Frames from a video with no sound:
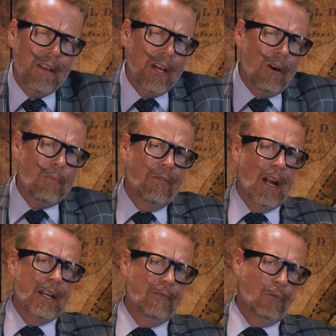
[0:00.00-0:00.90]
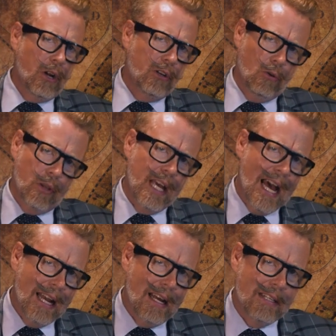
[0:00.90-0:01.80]
in the autumn of 1942, the
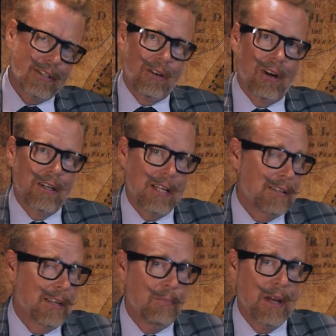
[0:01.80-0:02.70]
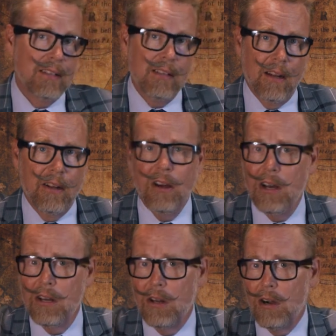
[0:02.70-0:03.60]
Allies start testing penicillin
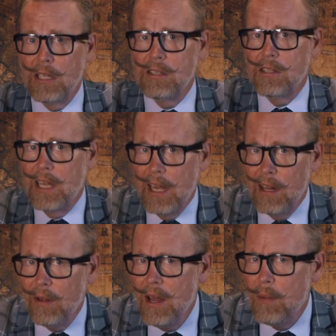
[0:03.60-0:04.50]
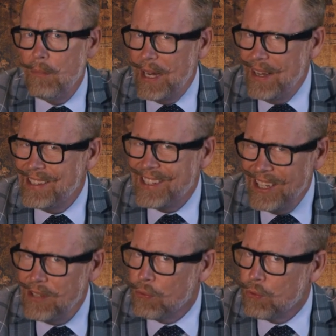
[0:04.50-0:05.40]
on large scale. But is
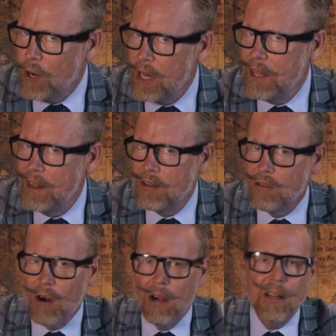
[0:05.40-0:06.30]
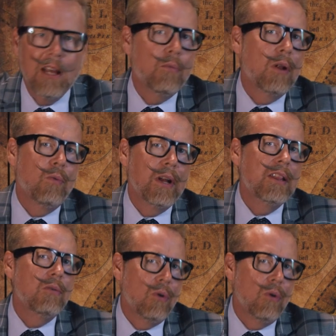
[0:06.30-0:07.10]
this really the drug that will win the